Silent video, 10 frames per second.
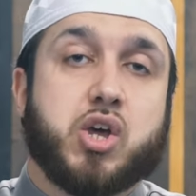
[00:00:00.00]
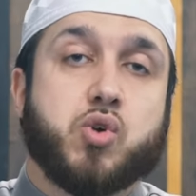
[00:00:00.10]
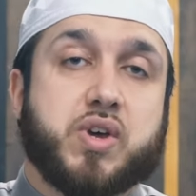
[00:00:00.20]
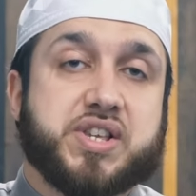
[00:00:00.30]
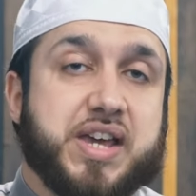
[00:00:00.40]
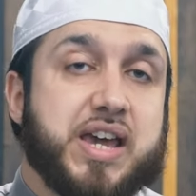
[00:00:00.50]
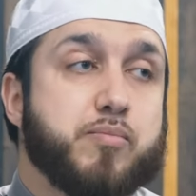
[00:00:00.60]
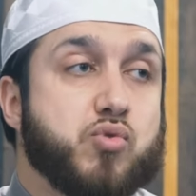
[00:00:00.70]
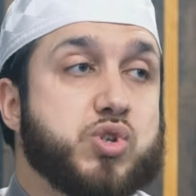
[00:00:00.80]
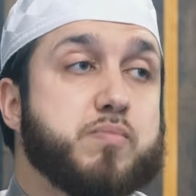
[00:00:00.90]
who is
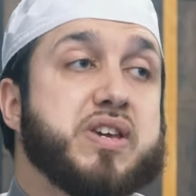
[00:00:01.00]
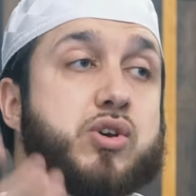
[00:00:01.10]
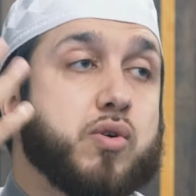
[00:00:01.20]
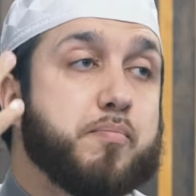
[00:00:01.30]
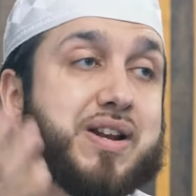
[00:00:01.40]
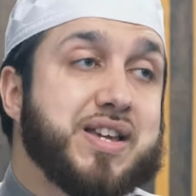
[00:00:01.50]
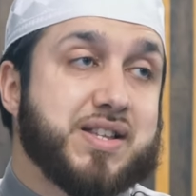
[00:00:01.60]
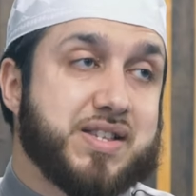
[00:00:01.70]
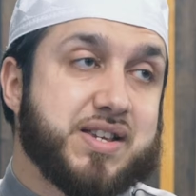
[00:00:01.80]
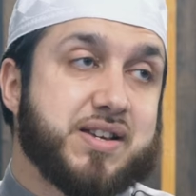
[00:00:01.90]
able to be
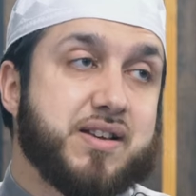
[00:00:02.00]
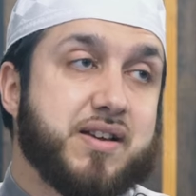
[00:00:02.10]
complete.